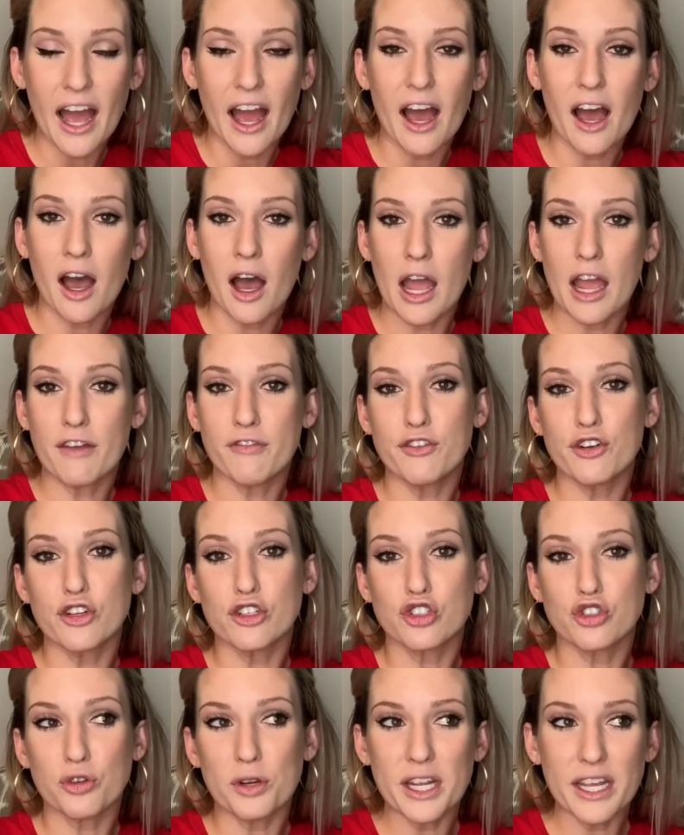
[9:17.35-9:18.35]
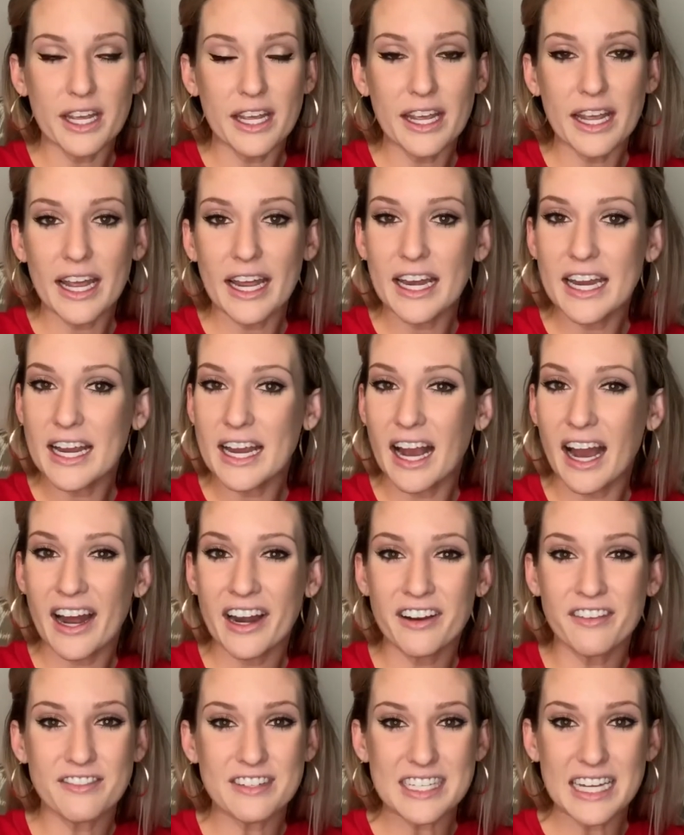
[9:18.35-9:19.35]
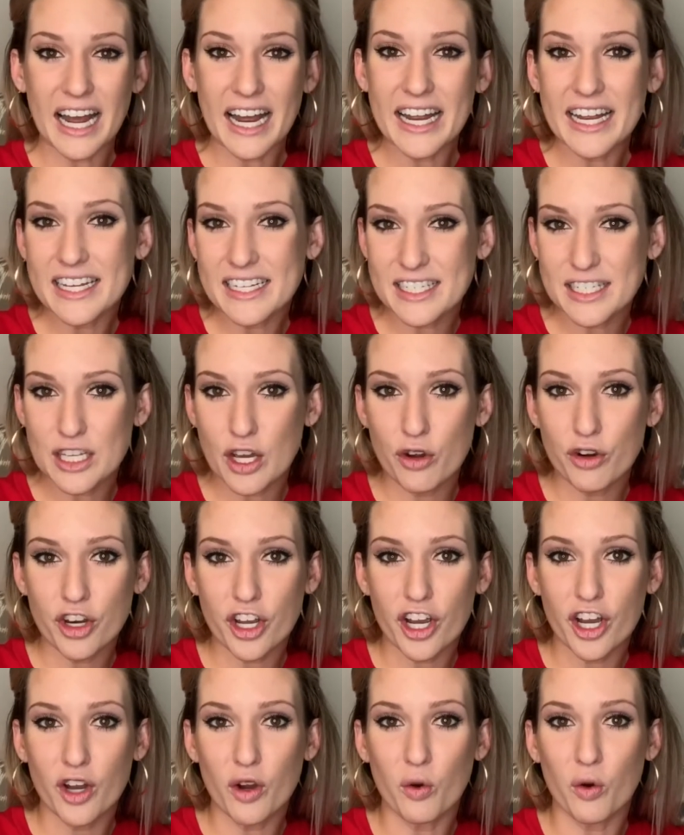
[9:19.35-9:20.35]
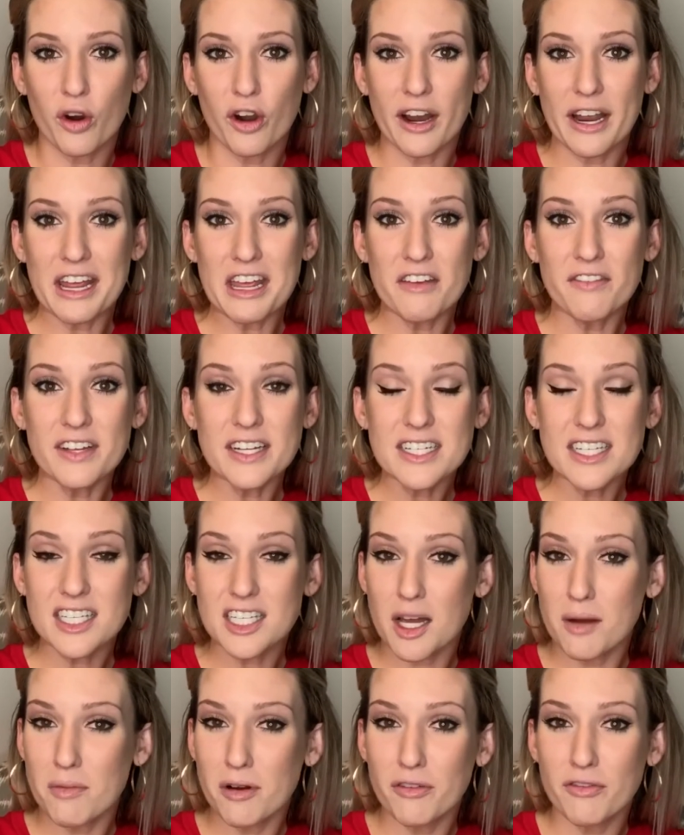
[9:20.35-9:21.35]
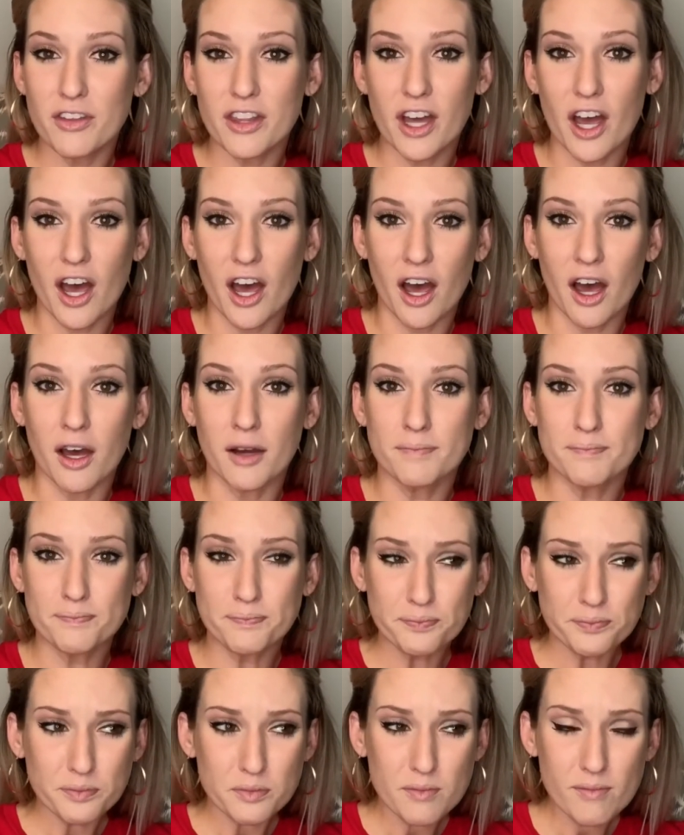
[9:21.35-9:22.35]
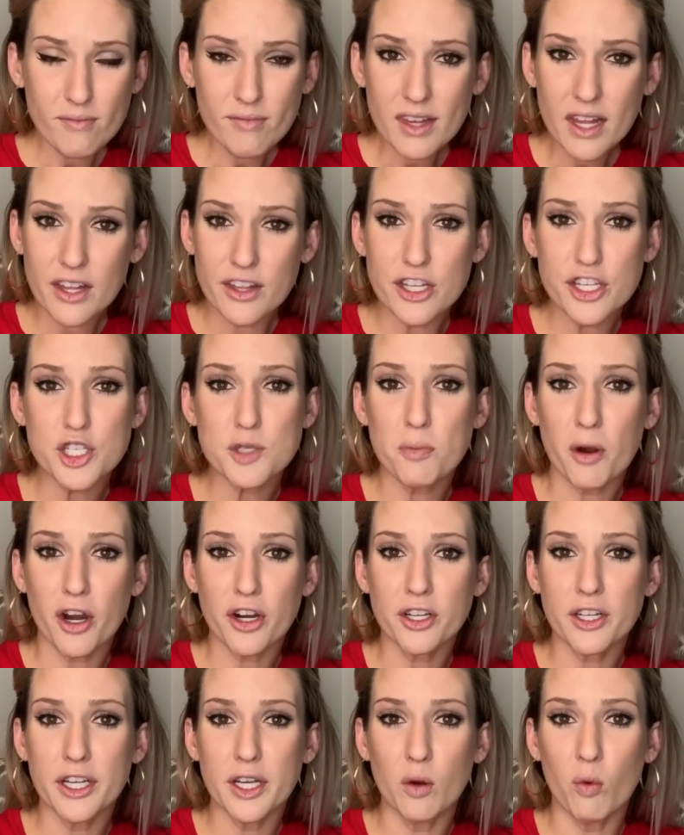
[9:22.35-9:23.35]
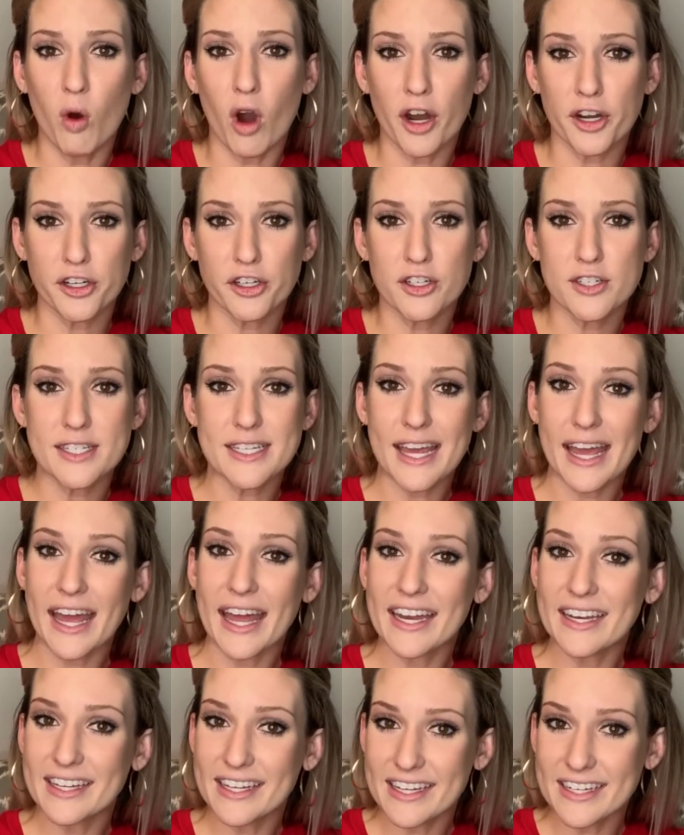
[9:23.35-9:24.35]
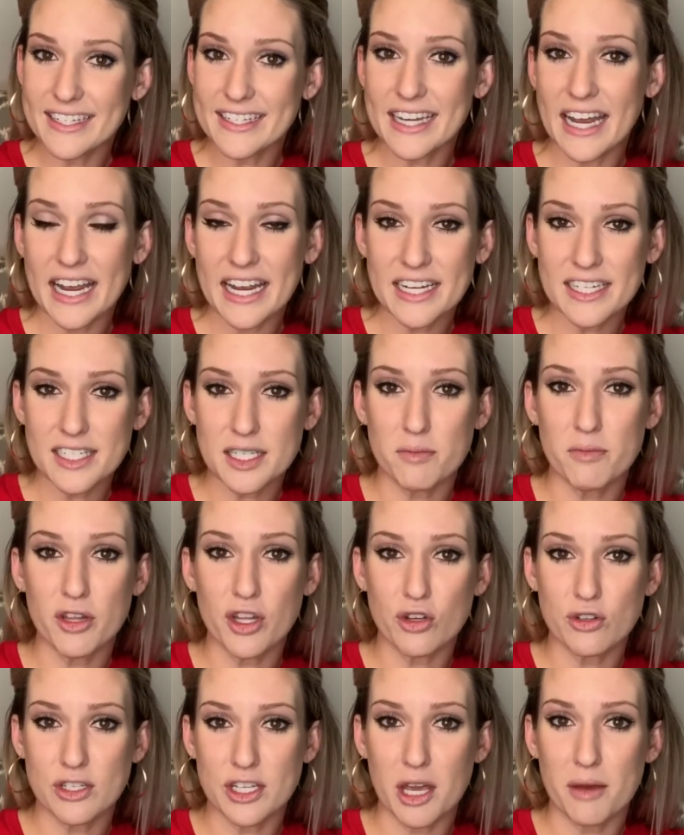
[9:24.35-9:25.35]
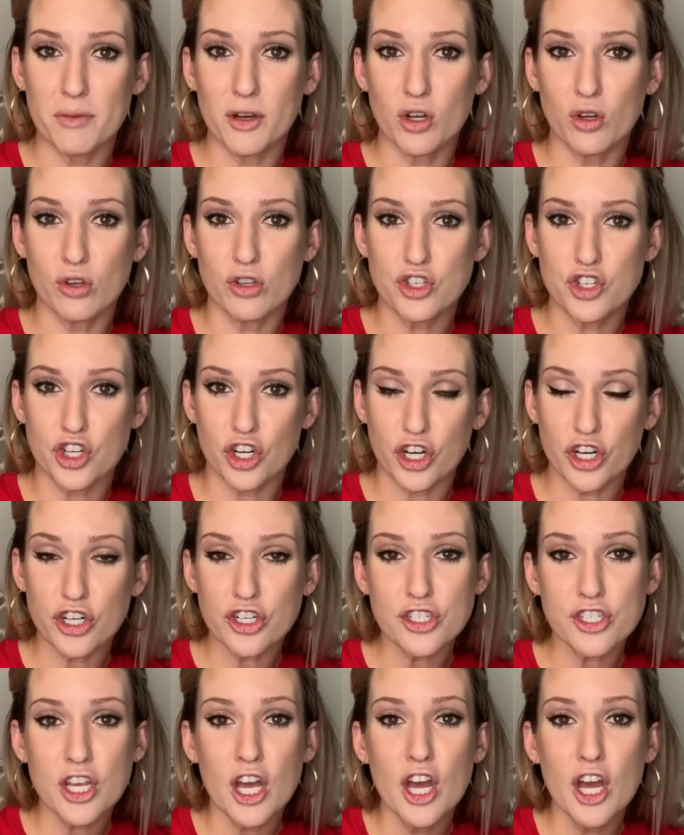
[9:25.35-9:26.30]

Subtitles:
If you're drinking any kind of diet soda or even some of the the sparkling waters can contain some of those chemical sugars,